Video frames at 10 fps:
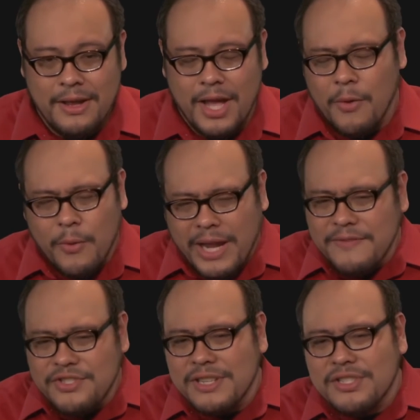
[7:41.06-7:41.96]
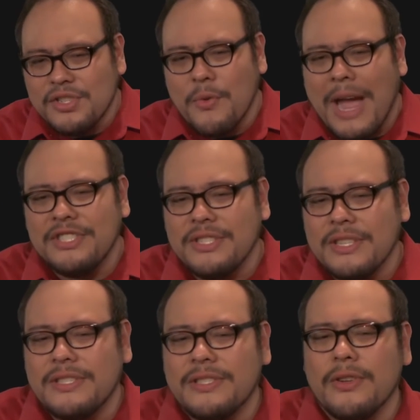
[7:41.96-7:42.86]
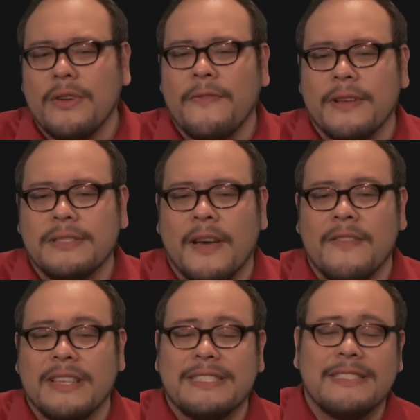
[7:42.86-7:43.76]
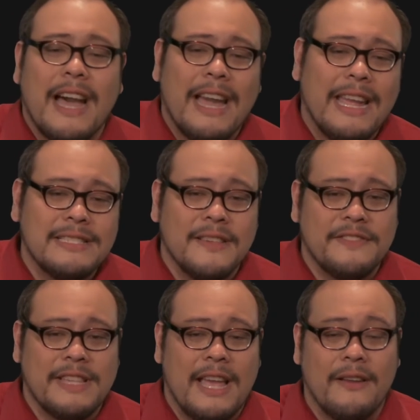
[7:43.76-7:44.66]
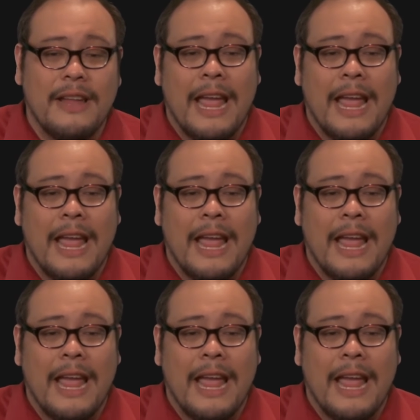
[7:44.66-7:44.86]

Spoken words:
Now, we've just scratched the surface of the science of sound